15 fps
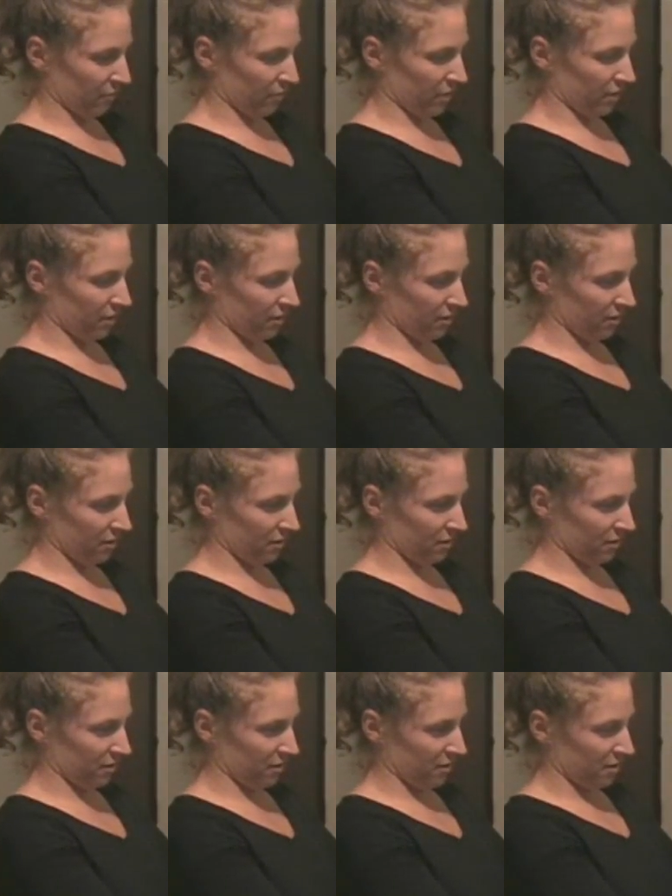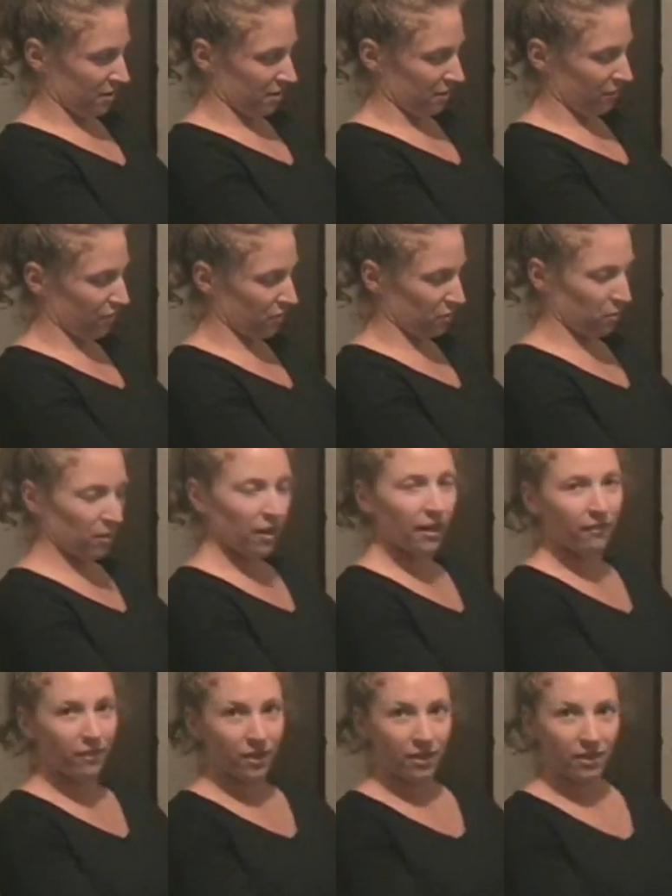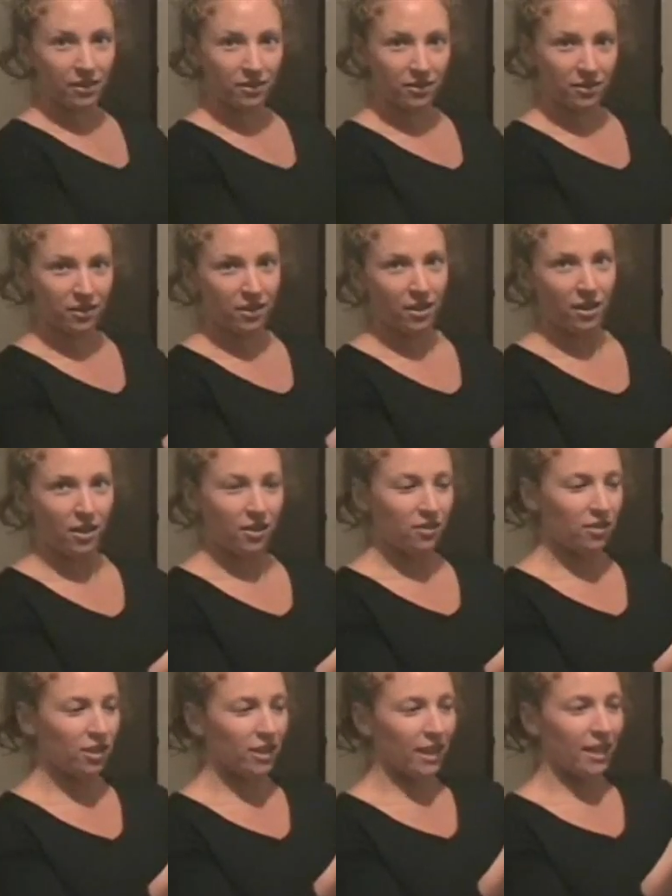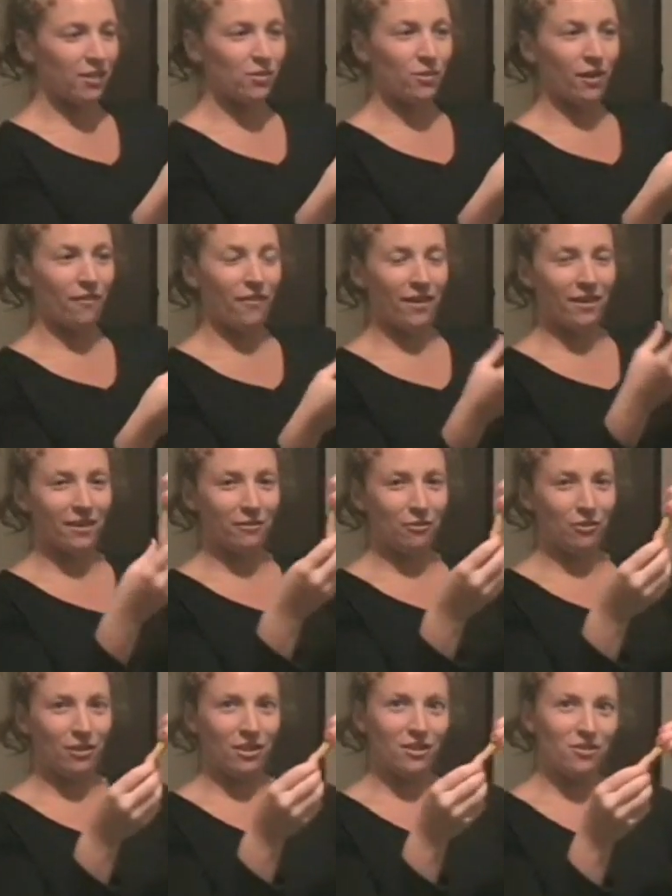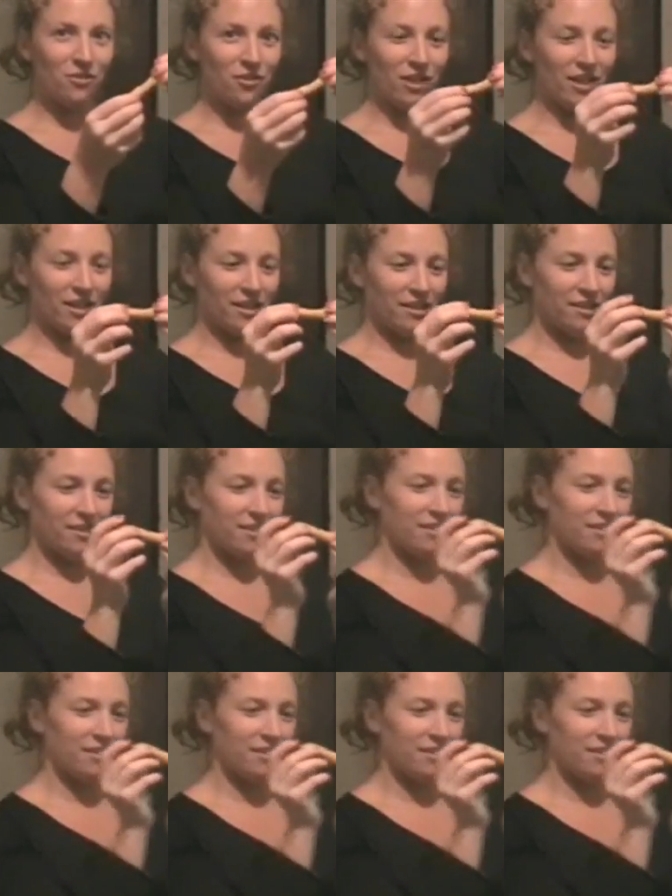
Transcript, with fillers: That's your joint? First one ever. Look, Andrew, I finally rolled a joint.